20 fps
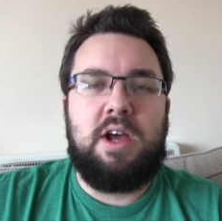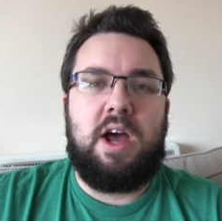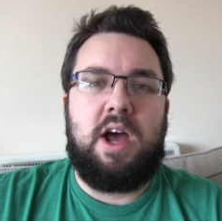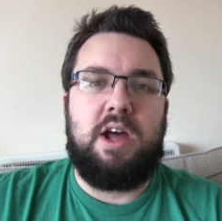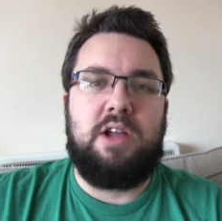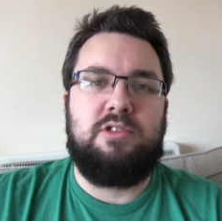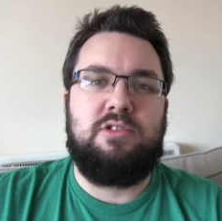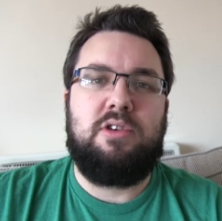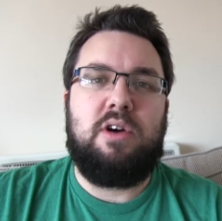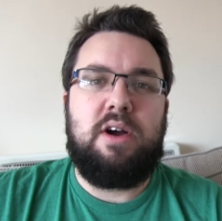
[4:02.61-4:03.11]

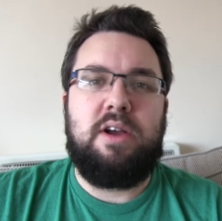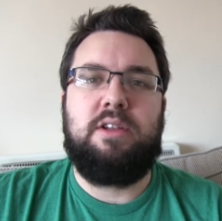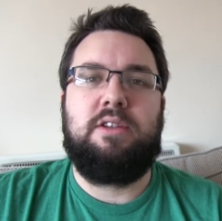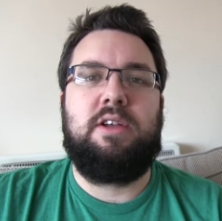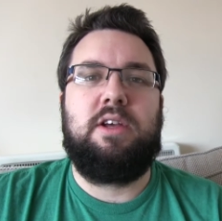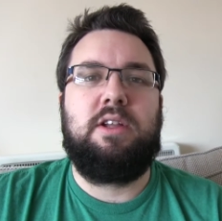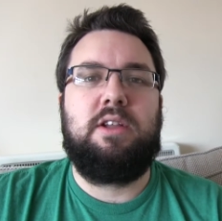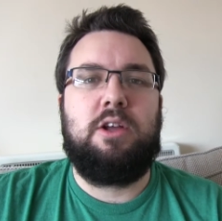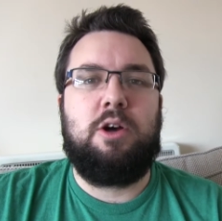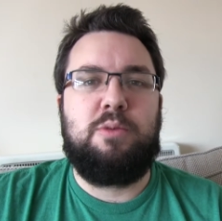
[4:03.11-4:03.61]
Uh, try and
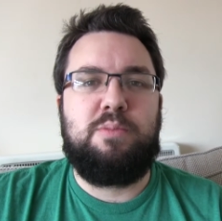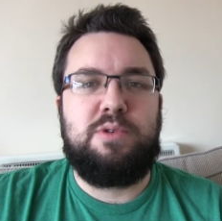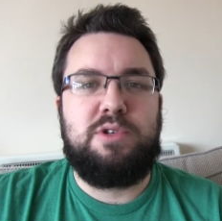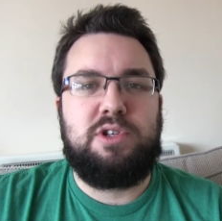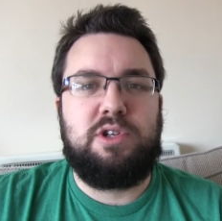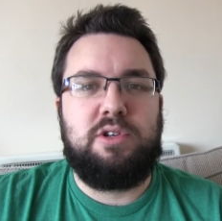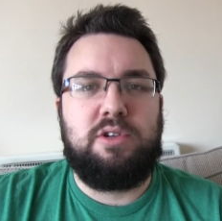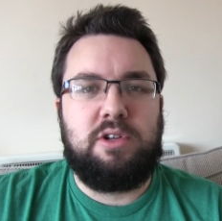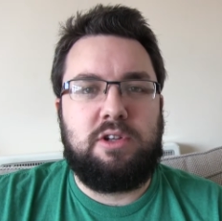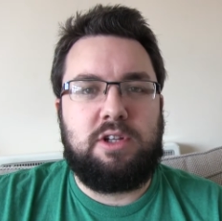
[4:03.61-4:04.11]
take the
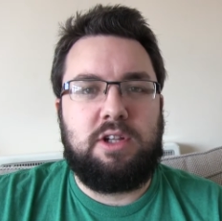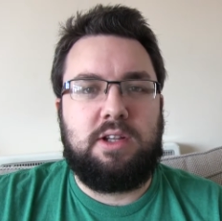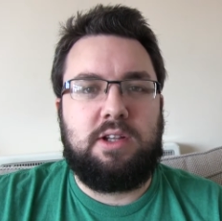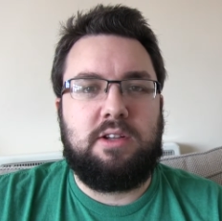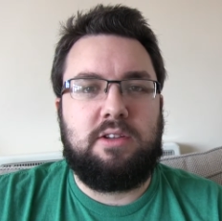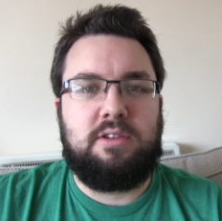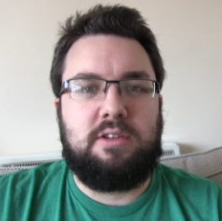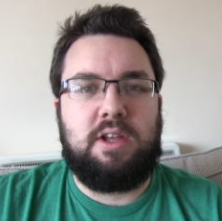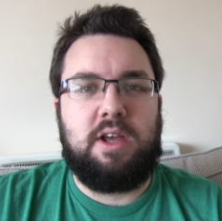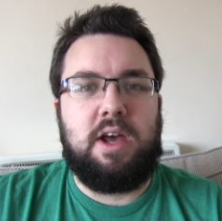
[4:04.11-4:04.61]
opportunity
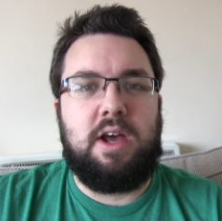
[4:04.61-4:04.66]
to see